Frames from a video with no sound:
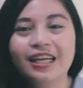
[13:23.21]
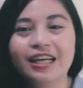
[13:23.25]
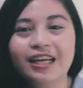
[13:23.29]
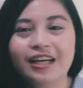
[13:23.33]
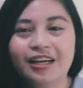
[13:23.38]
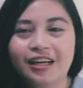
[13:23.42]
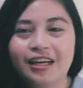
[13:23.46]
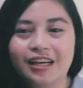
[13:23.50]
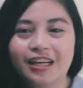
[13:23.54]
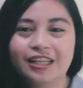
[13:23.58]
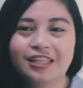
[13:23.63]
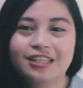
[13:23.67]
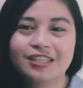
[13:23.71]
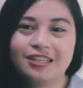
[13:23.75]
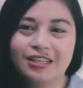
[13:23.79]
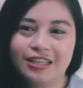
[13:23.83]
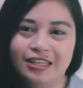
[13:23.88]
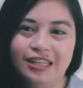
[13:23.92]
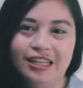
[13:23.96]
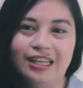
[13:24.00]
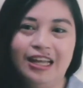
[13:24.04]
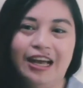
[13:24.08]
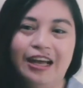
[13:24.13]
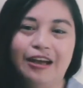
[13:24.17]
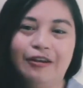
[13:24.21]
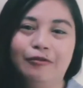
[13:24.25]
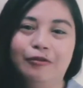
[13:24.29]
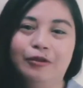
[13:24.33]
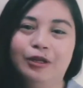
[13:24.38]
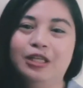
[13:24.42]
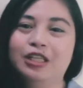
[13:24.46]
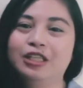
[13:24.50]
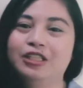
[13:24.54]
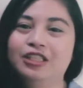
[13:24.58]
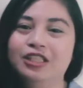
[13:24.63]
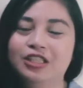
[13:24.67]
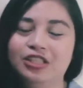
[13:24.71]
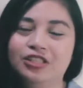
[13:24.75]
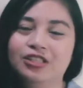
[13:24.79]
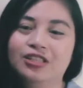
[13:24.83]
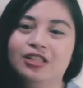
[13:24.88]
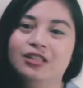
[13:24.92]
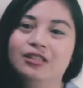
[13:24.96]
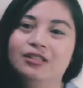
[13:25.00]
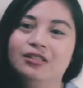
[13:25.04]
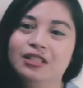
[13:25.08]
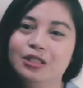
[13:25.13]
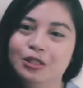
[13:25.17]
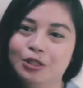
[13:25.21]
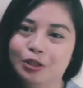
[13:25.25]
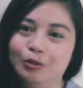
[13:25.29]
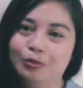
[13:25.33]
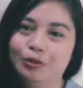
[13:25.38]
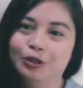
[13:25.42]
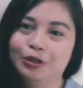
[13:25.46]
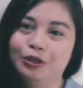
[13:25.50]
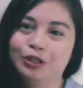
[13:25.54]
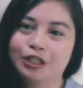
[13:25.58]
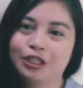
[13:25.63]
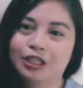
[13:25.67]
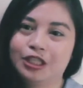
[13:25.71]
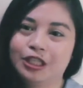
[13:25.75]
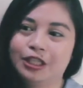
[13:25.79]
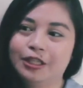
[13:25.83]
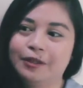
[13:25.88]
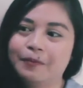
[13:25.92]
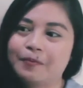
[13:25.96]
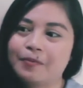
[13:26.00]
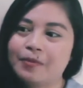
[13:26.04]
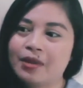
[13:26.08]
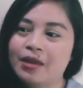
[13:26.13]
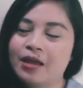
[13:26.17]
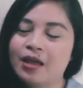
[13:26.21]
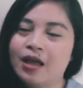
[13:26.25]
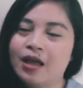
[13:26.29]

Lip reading: here in Sun Life with our digital distribution,